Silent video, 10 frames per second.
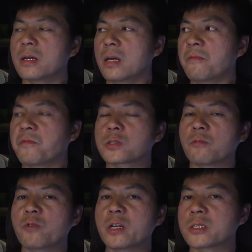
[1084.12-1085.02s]
if for
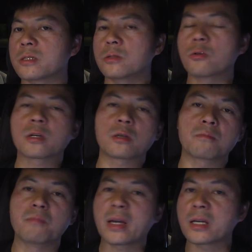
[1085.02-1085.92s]
some reason you
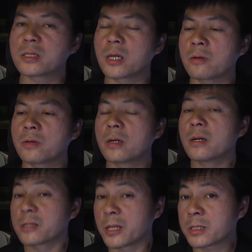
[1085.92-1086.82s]
cannot make it there,
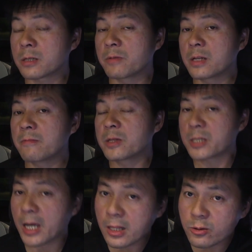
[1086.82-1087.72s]
Tesla will even
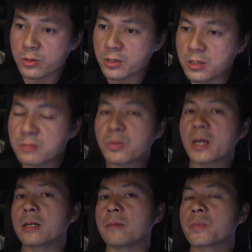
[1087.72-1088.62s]
tell you on the
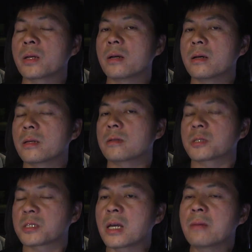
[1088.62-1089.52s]
display,
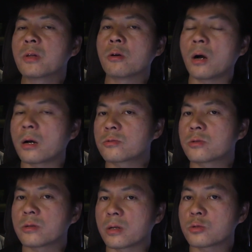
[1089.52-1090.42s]
stay below
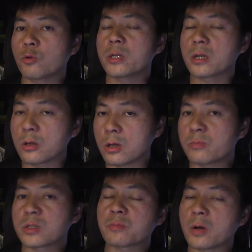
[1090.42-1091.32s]
120
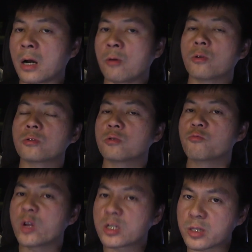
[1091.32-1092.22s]
kilometers per hour to
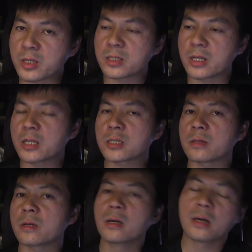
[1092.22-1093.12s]
reach the
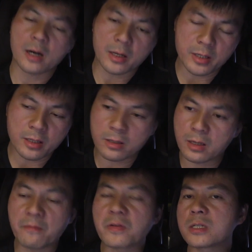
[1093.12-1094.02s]
destination. And then
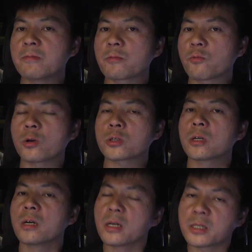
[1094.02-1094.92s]
if it's even worse,
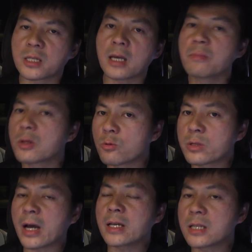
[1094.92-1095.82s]
stay below
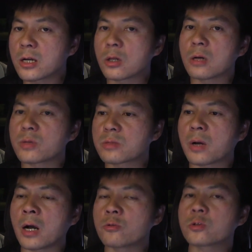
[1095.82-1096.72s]
90 kilometers
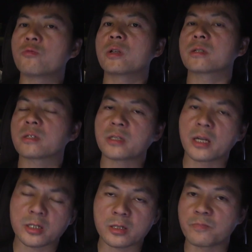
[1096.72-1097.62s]
per hour to reach the
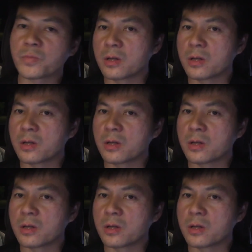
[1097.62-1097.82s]
destination.